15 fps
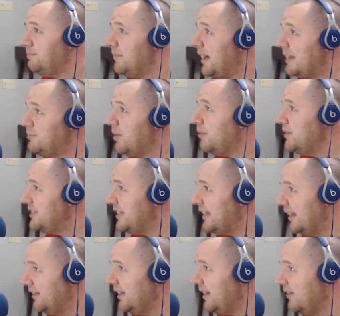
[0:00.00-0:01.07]
I'd probably say
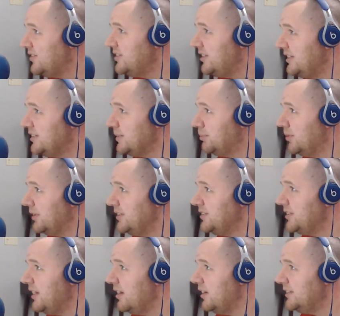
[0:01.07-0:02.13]
LAFC is a pretty
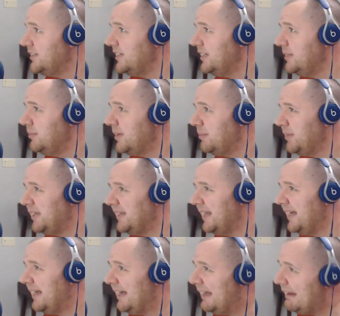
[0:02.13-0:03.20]
scary team, but I mean,
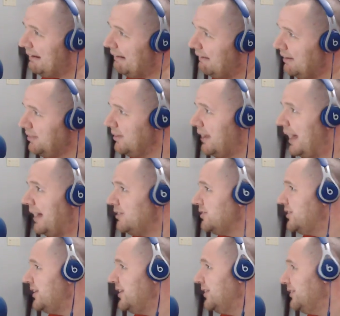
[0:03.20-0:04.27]

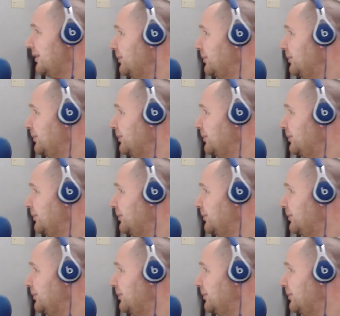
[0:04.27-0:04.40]
out there,